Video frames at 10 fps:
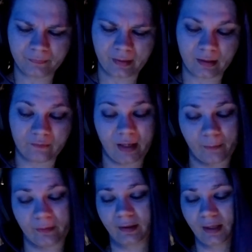And if that
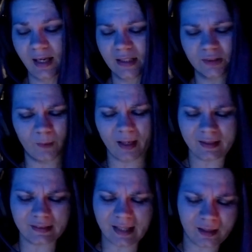were the case, why
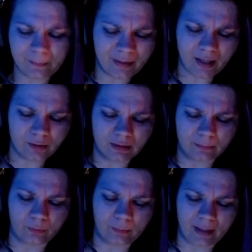attack a Black
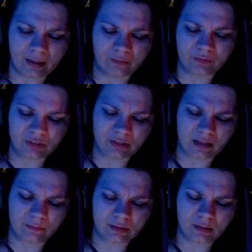Temple wagon for slaves?